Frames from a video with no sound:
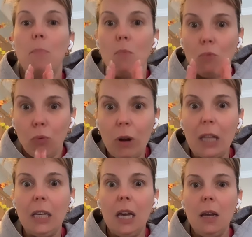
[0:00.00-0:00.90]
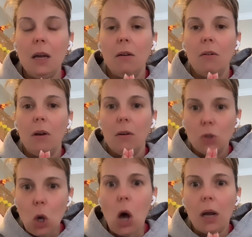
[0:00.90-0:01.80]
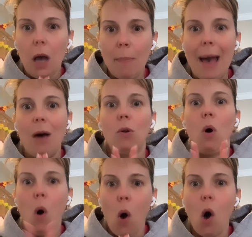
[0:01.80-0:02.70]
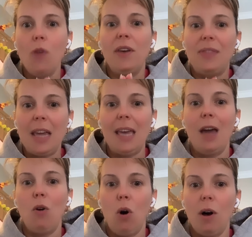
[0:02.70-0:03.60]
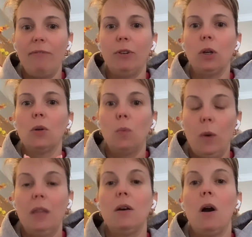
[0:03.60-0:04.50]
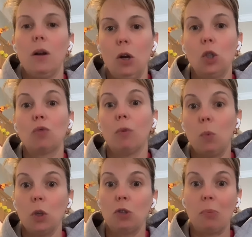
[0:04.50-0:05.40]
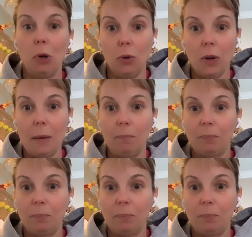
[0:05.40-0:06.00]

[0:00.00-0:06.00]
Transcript: really talk about all that they can offer with our host rewards program.